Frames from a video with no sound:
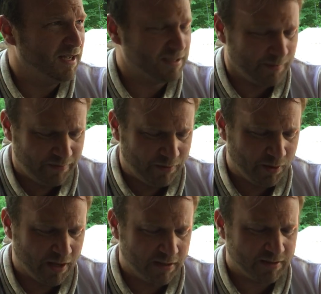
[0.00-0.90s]
Some of you
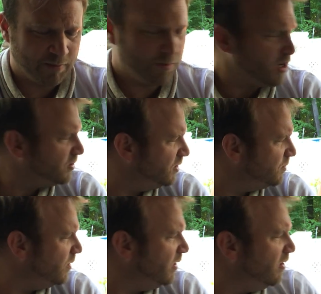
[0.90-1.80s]
guys that watched this
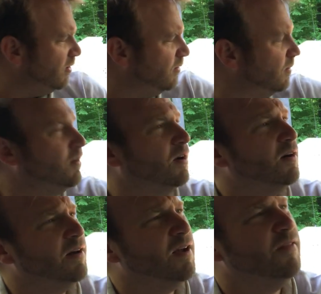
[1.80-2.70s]
probably aren't
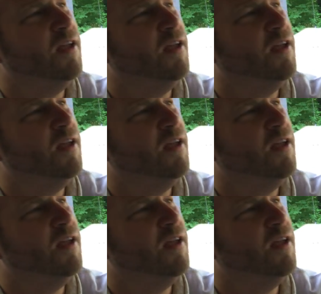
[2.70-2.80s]
already on